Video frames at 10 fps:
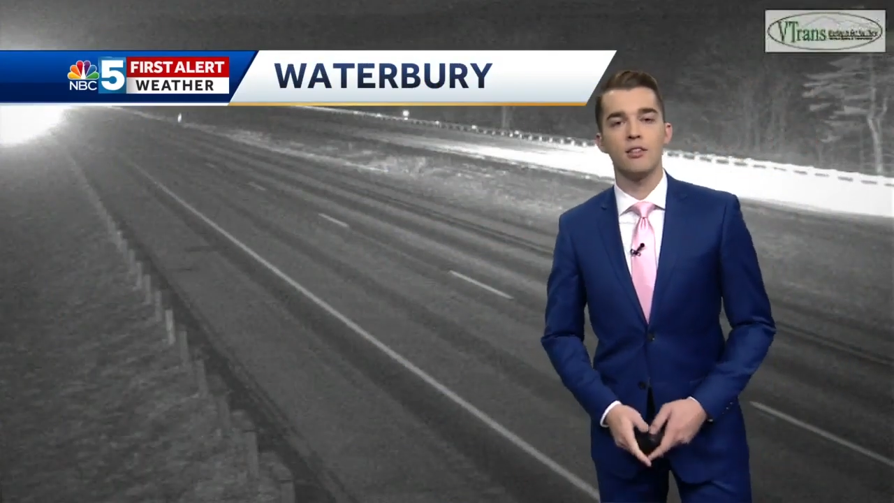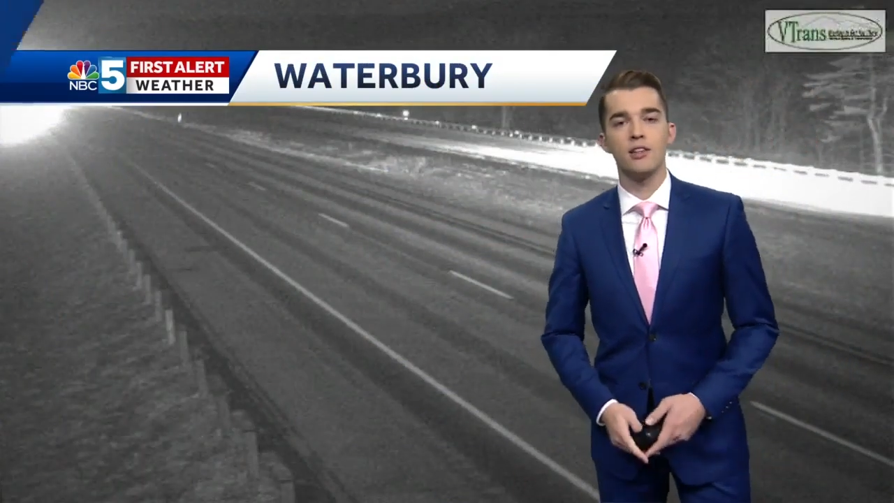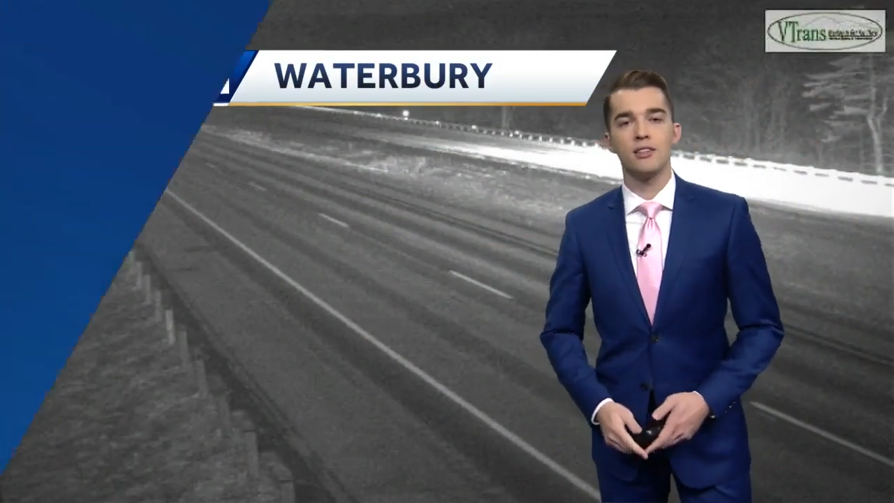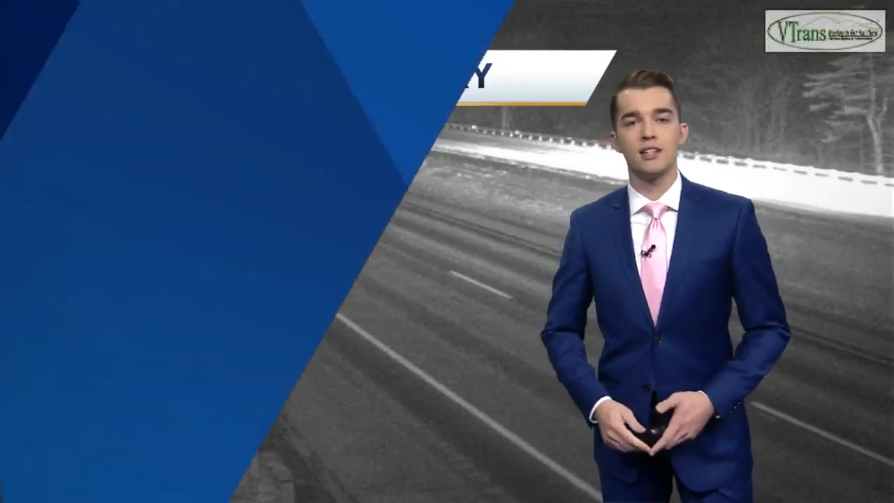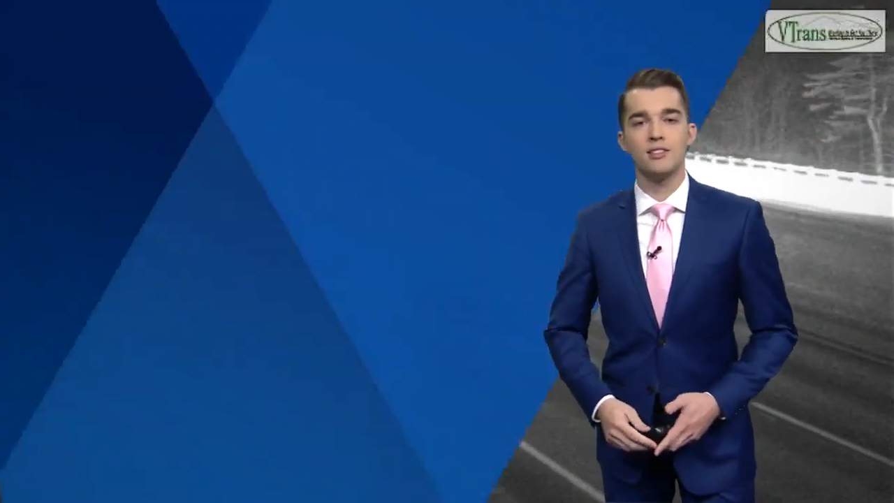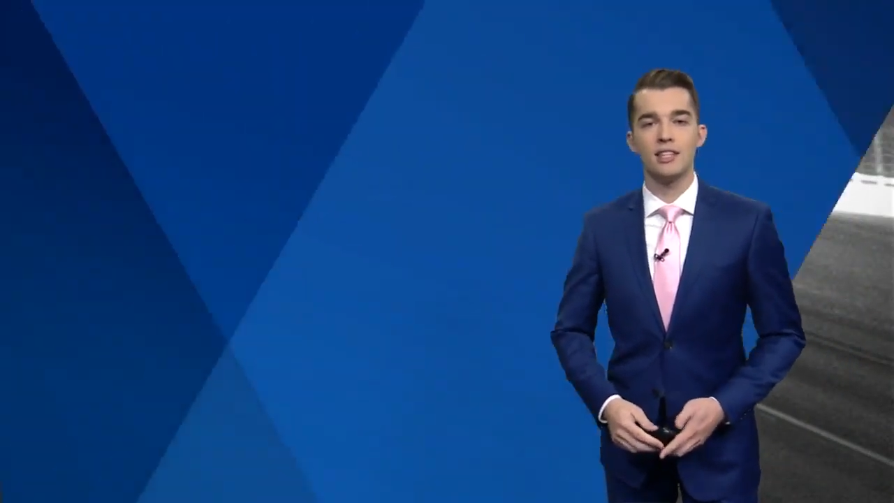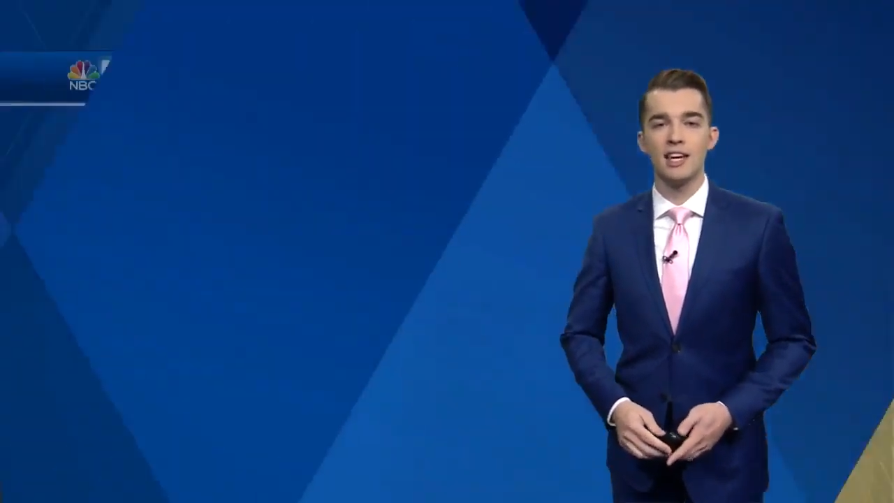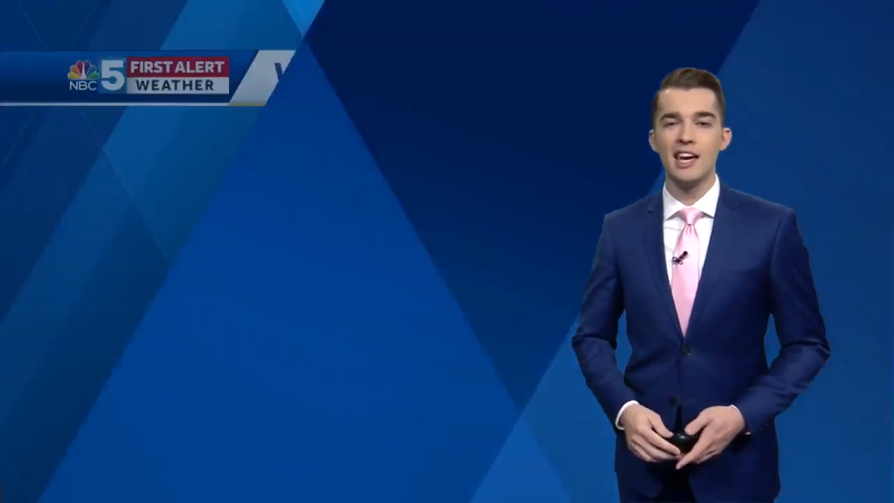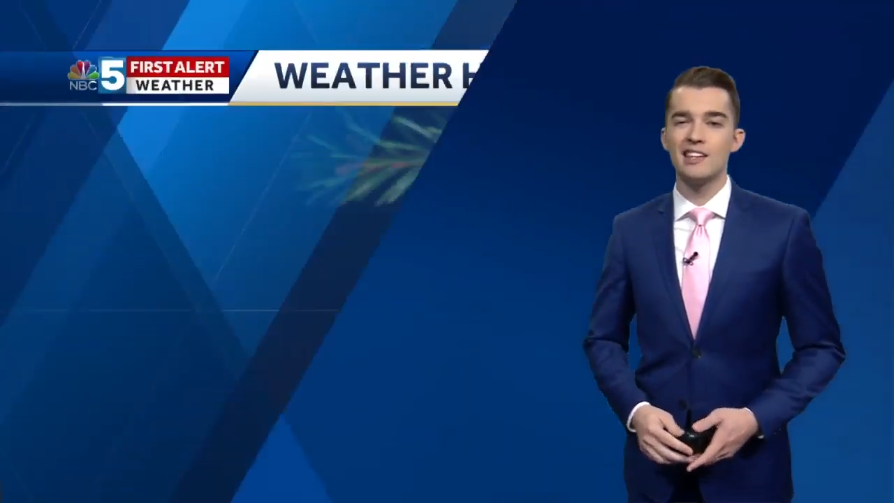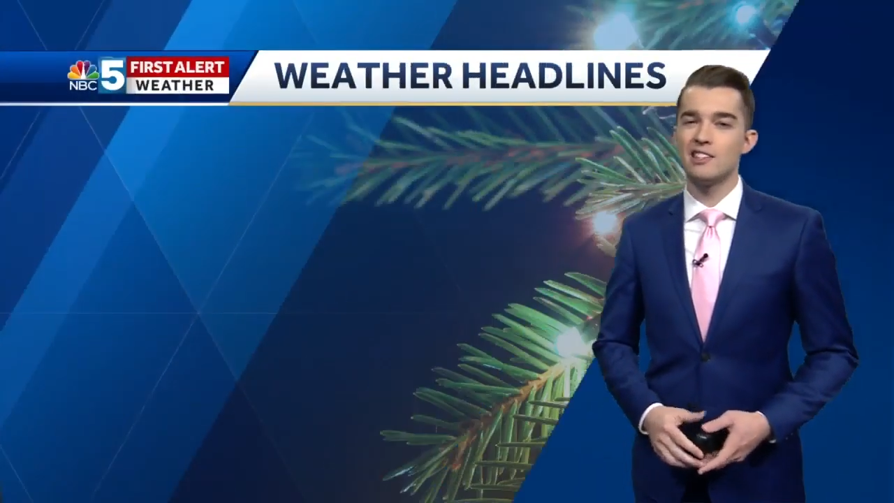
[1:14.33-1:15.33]
And I think that's the
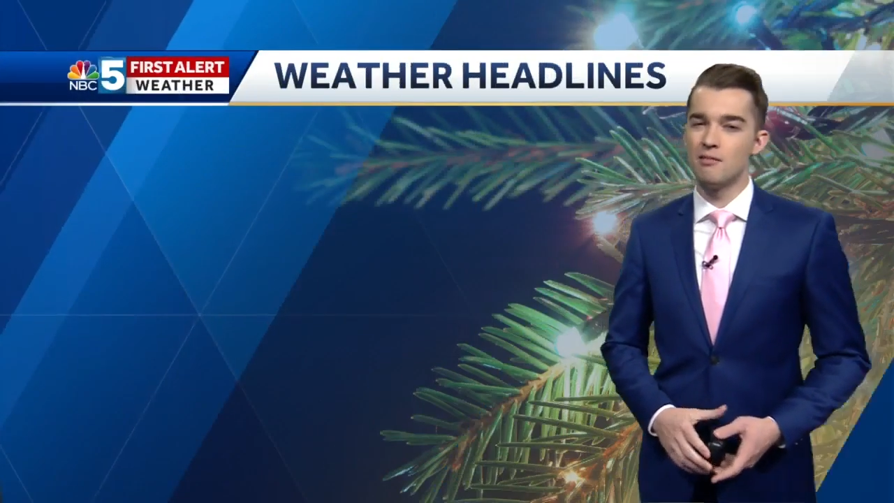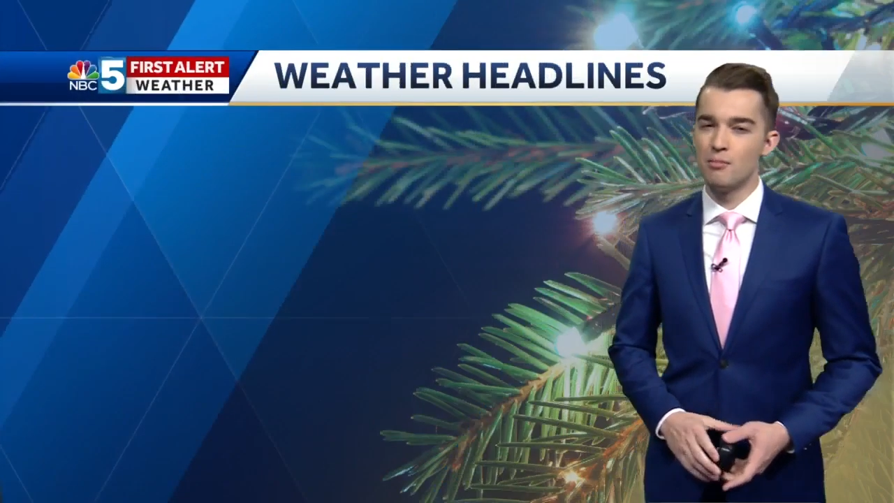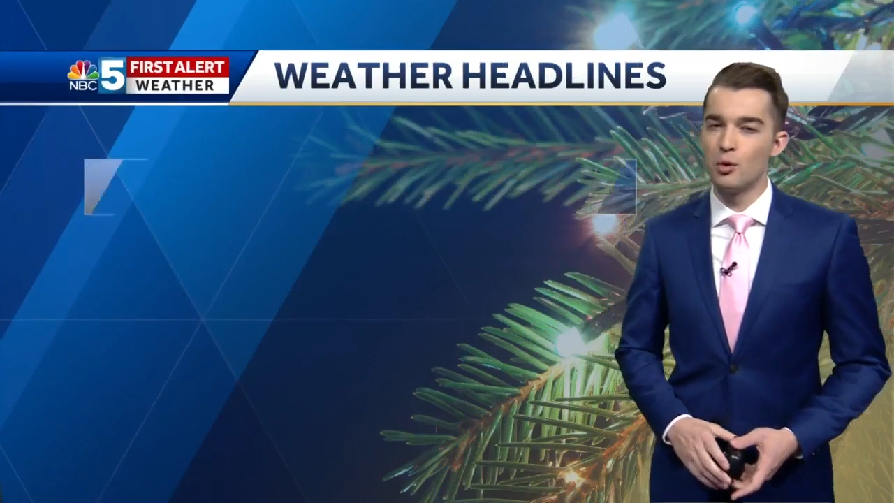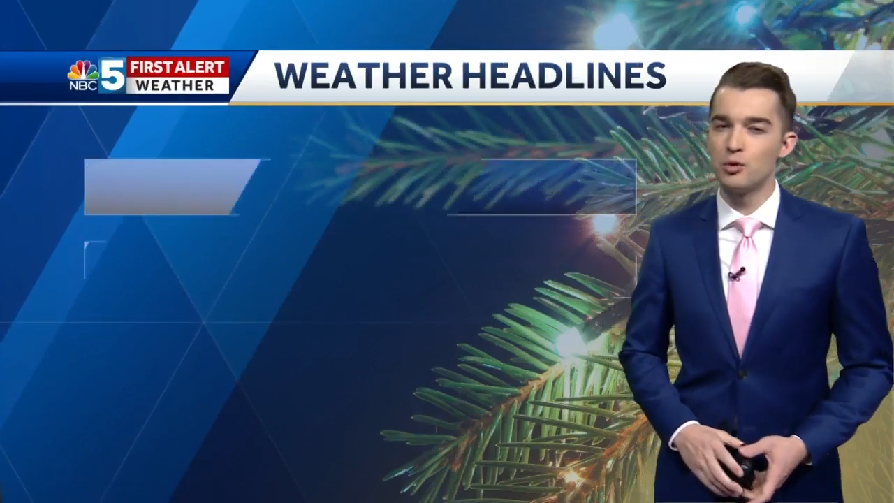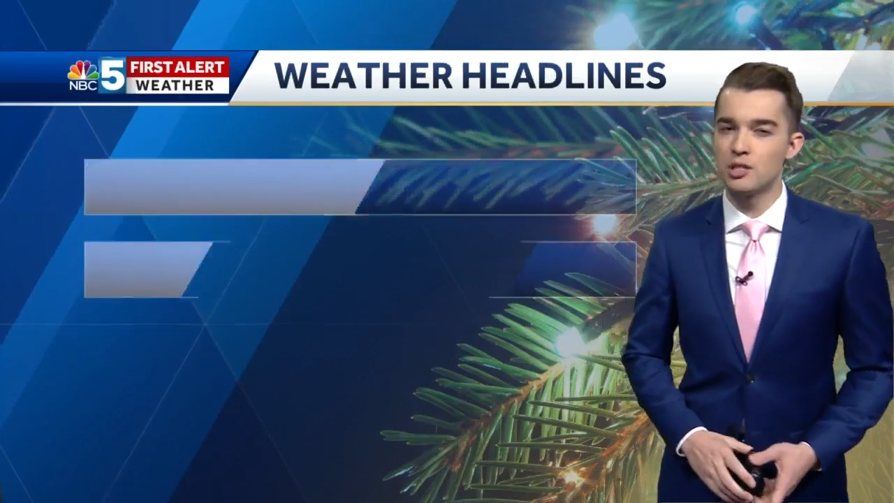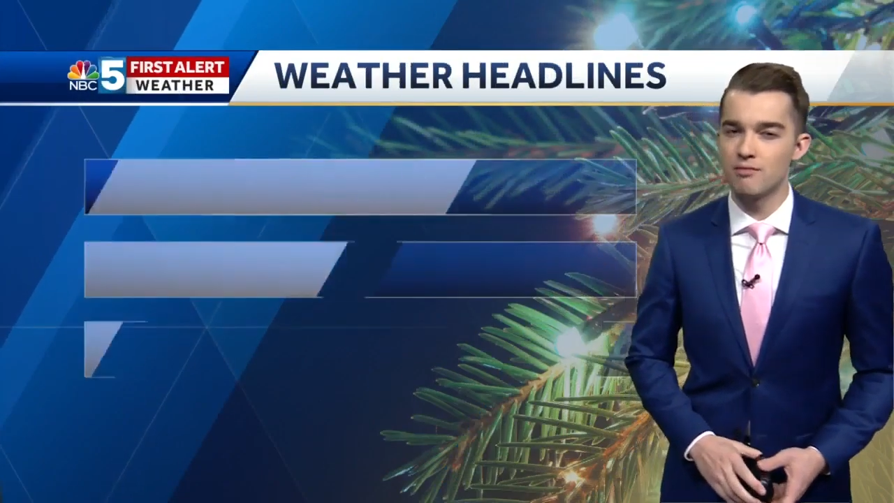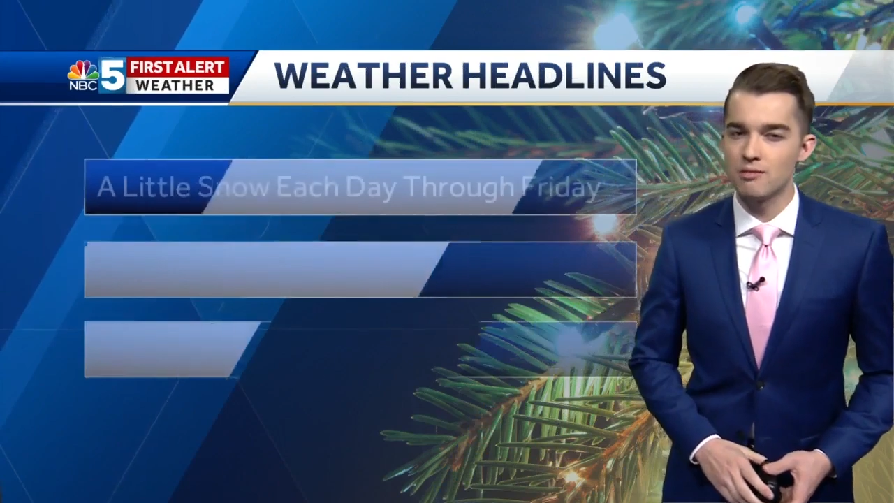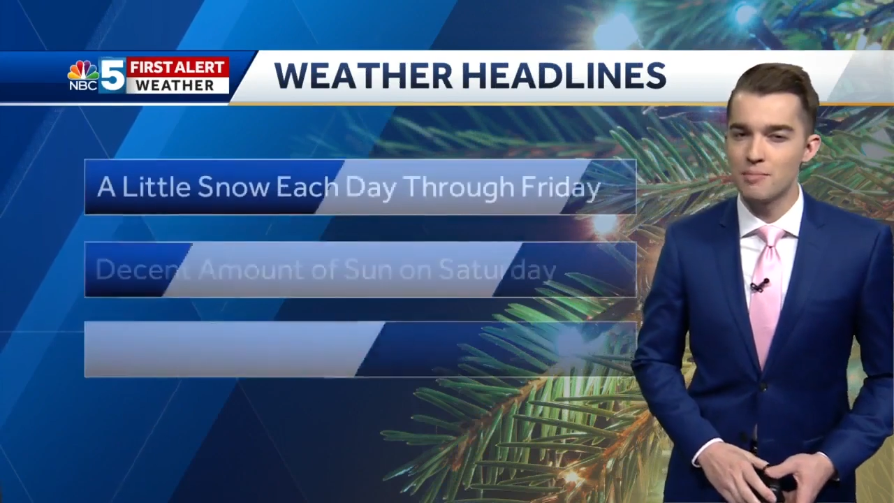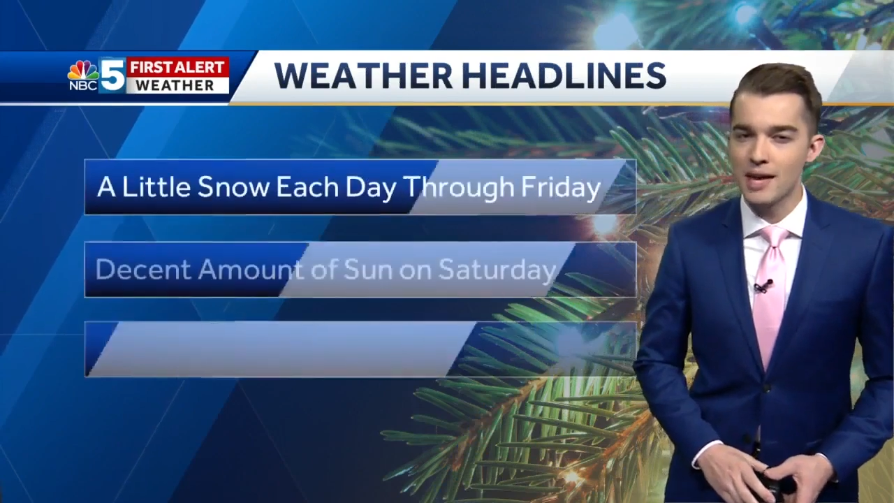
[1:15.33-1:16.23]
case in most of the